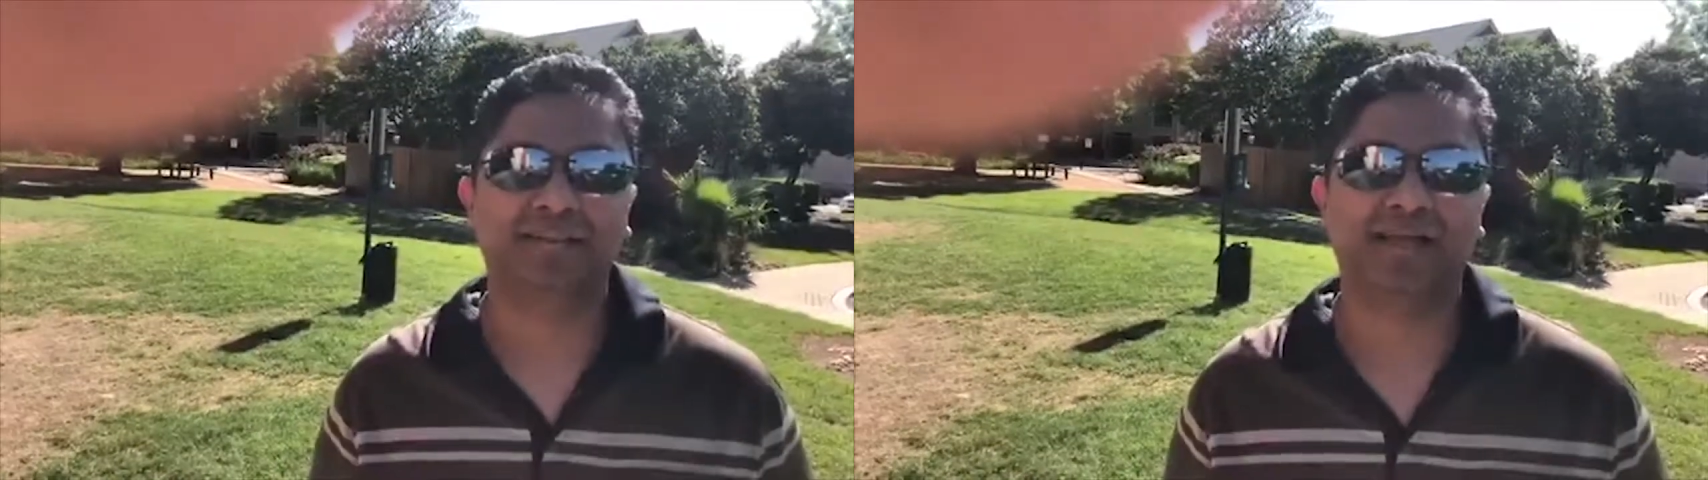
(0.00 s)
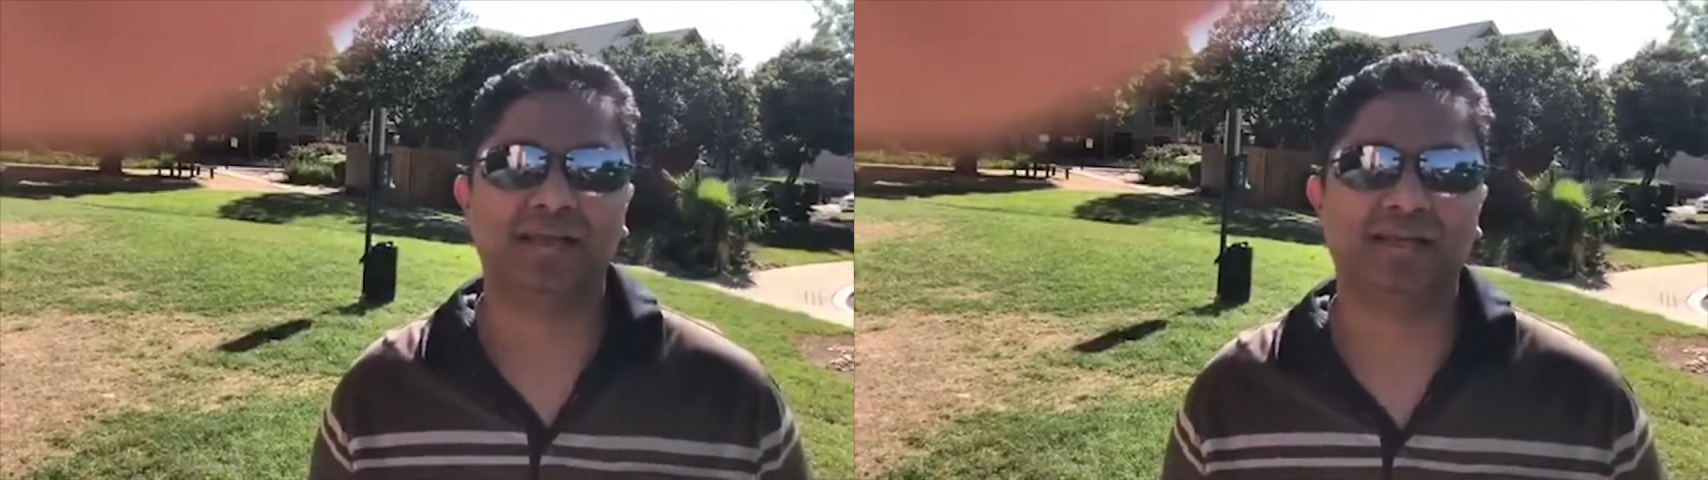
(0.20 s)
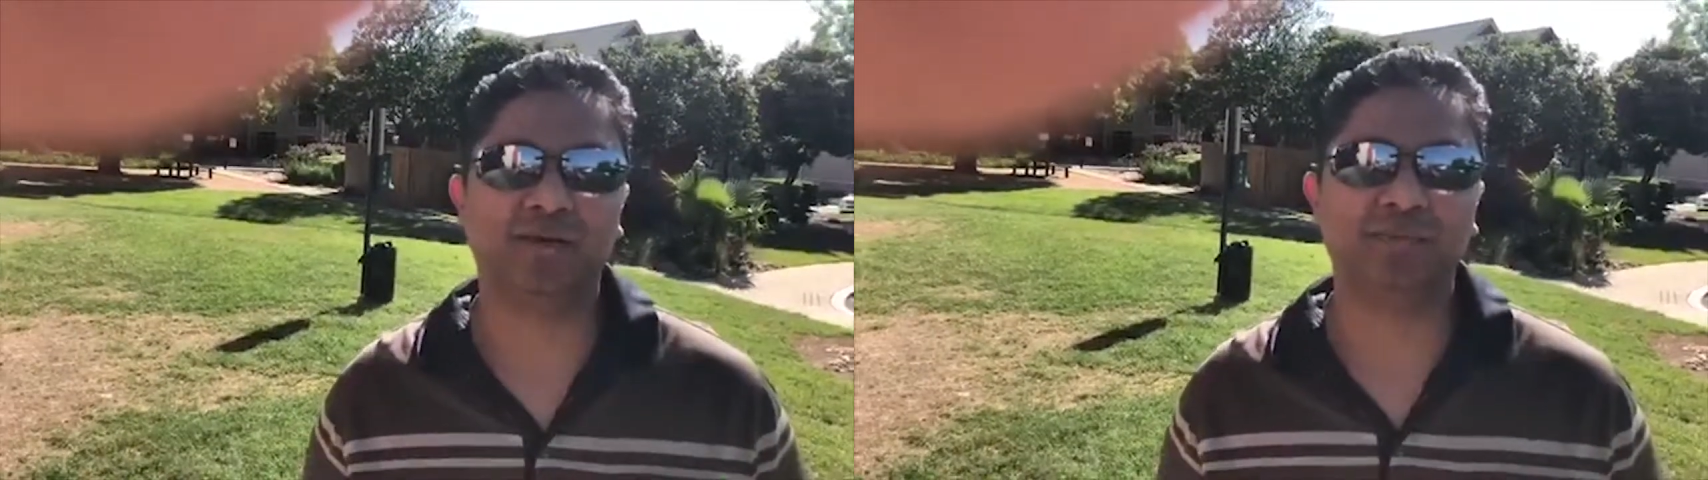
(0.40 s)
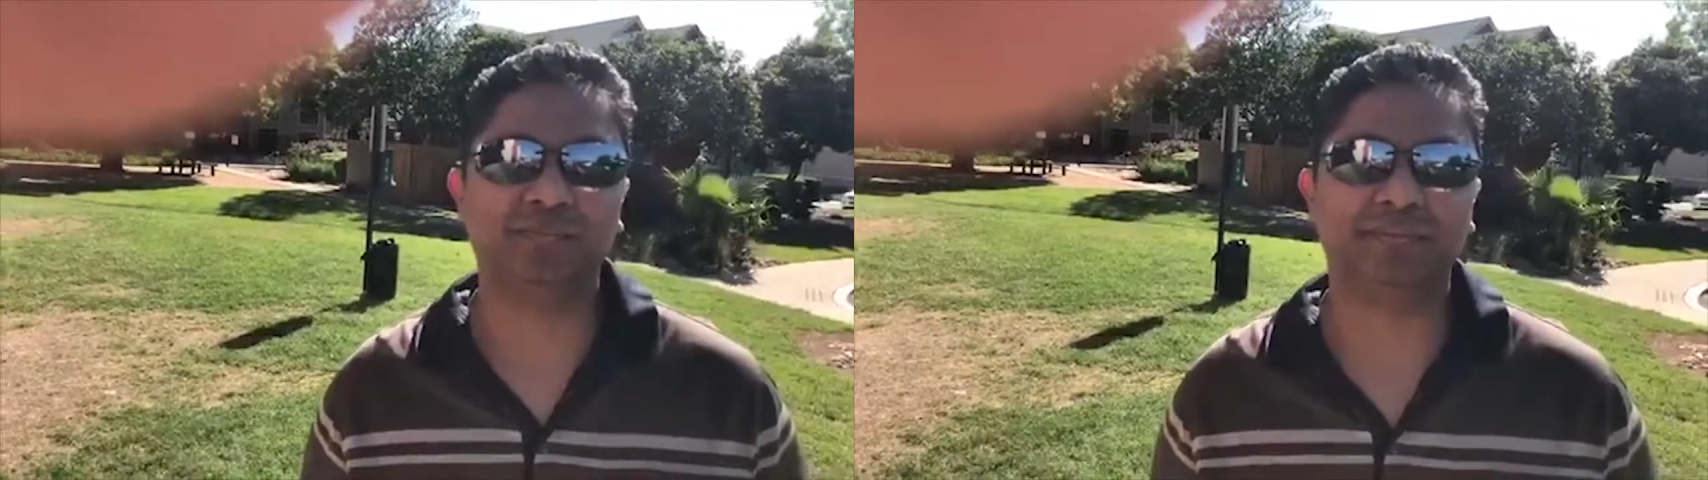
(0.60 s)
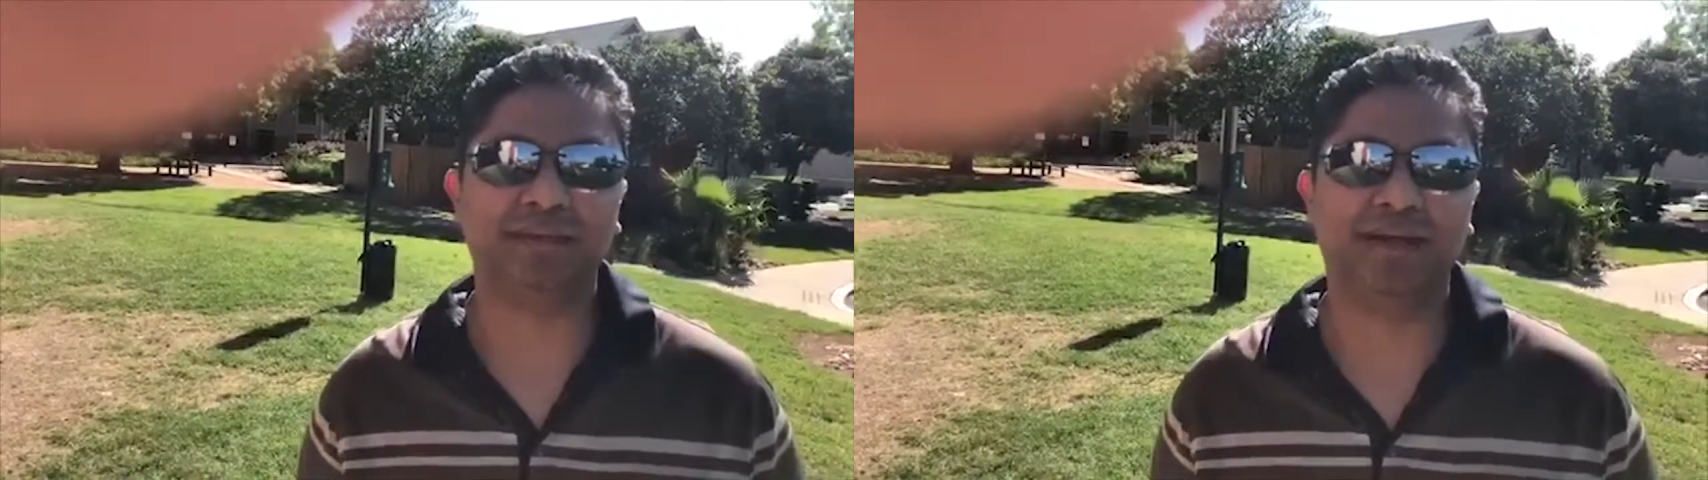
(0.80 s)
Thank you.
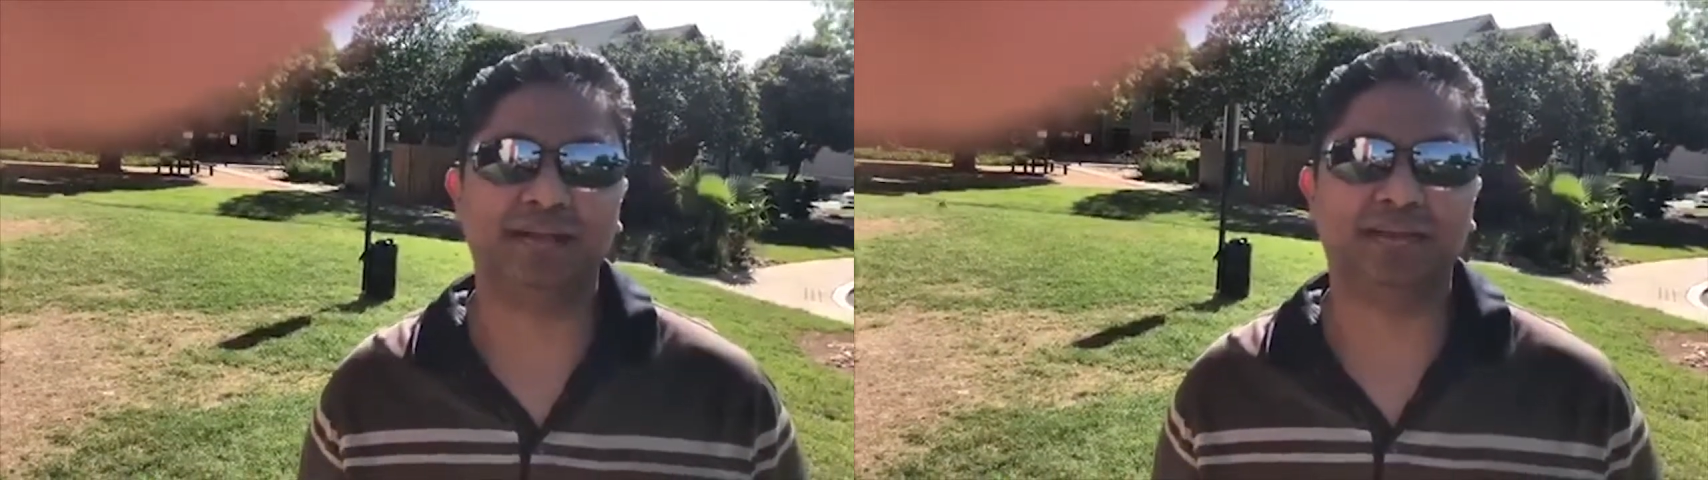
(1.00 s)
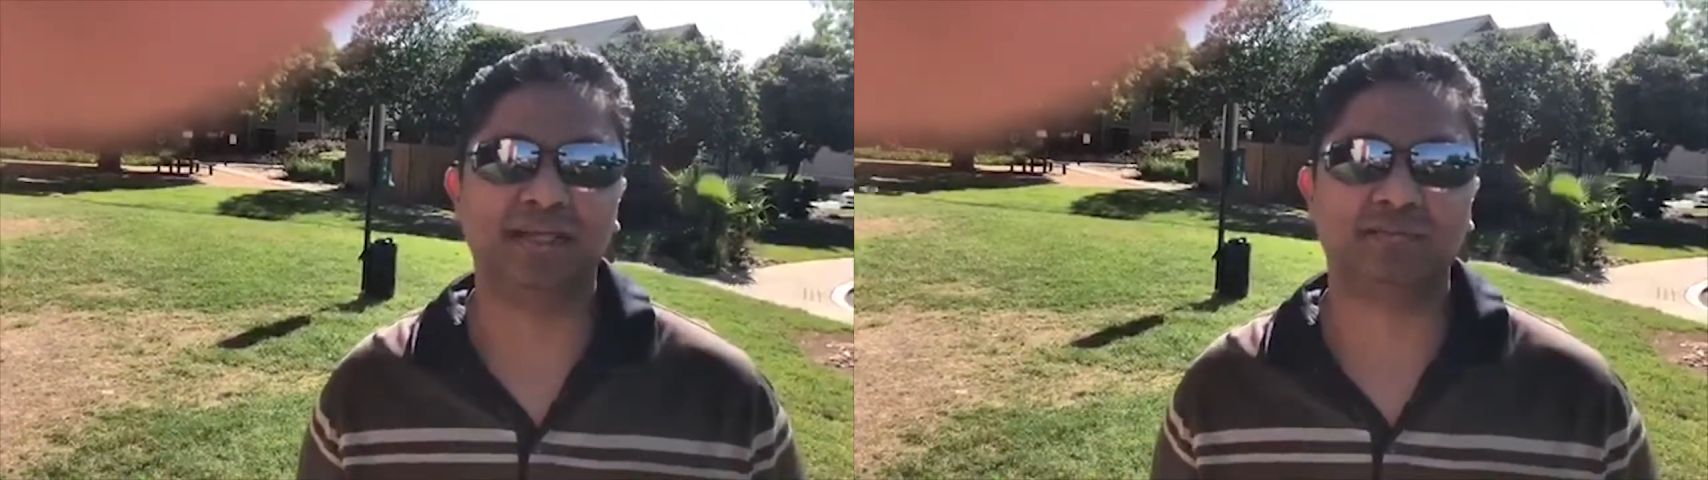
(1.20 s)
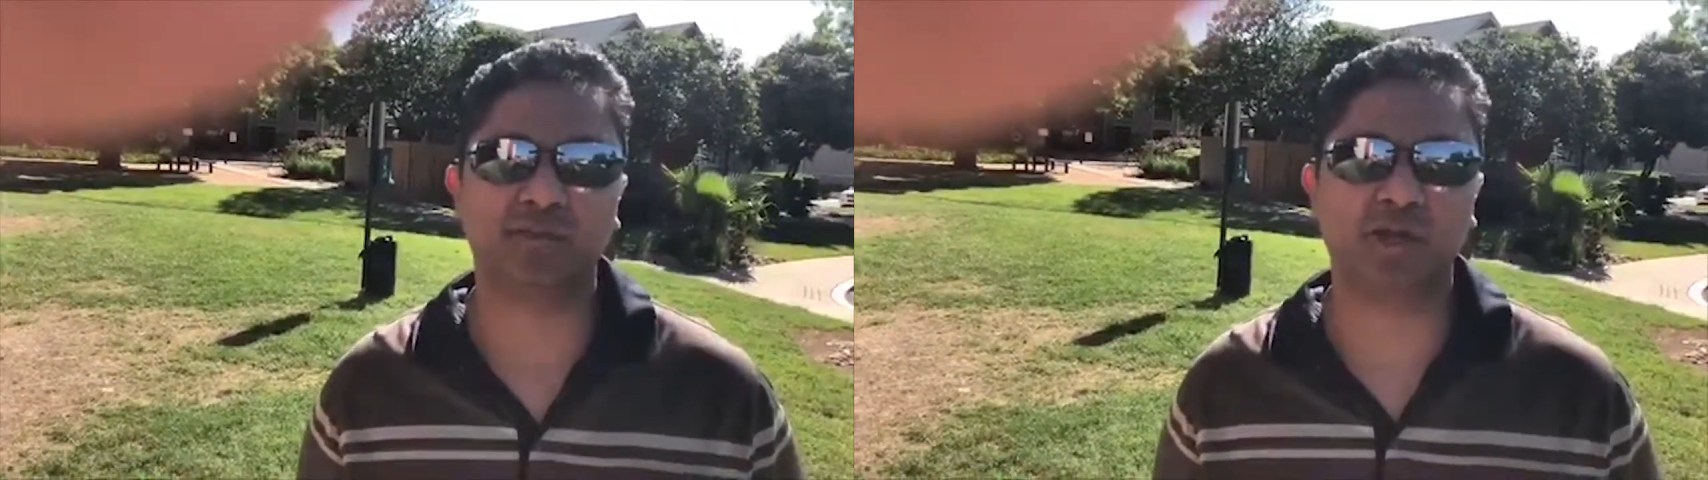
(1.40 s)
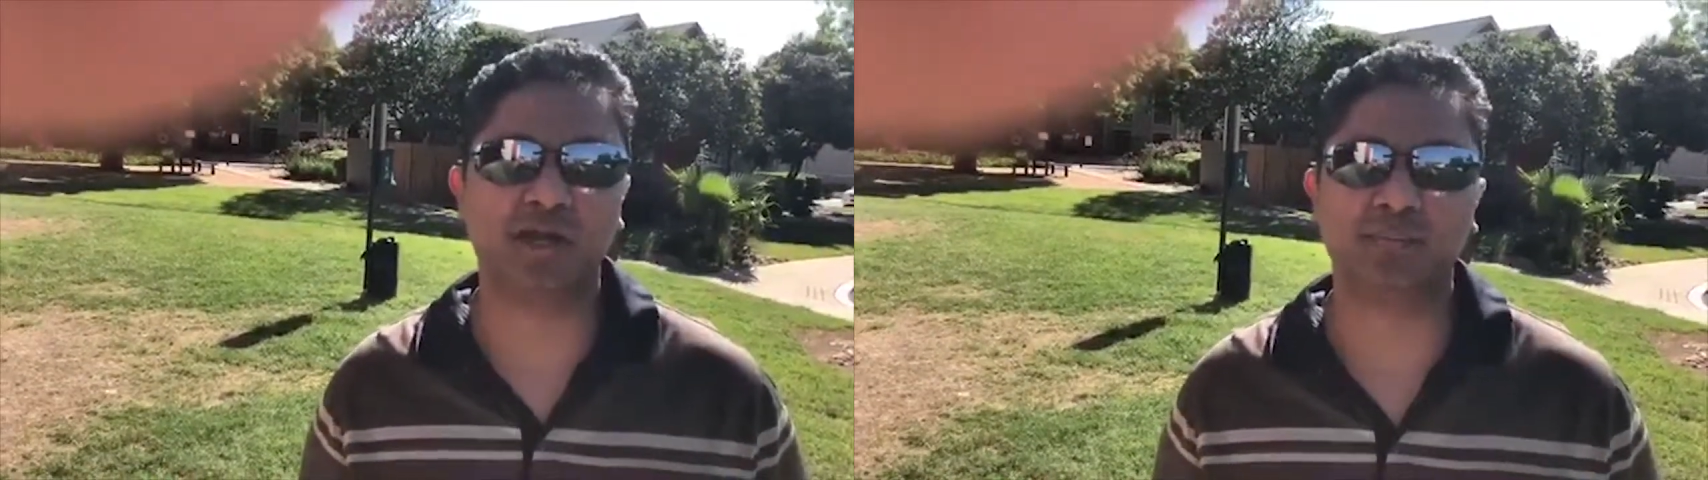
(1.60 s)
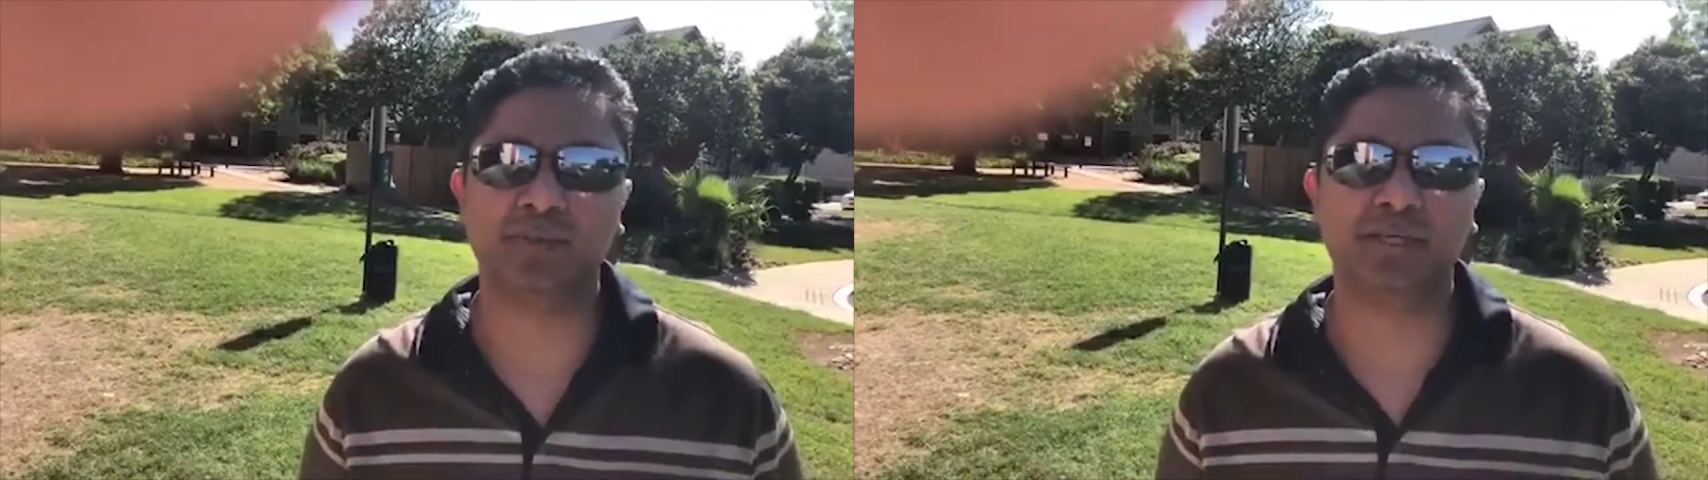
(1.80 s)
Thanks for
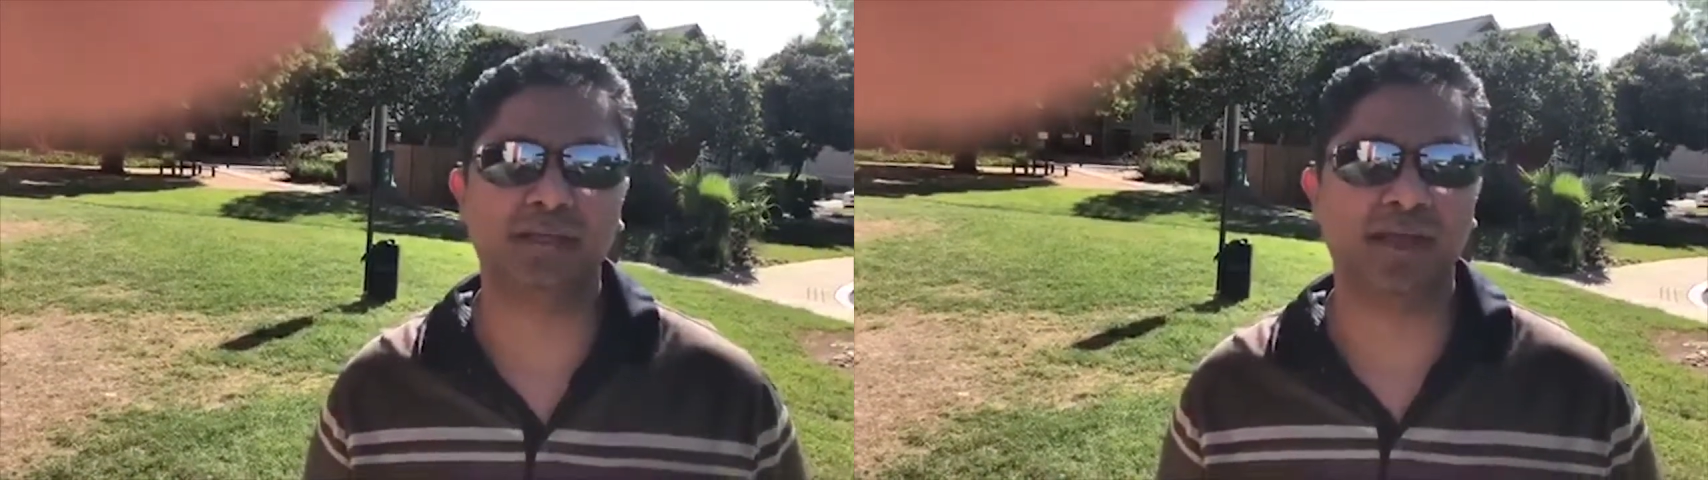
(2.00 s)
joining me,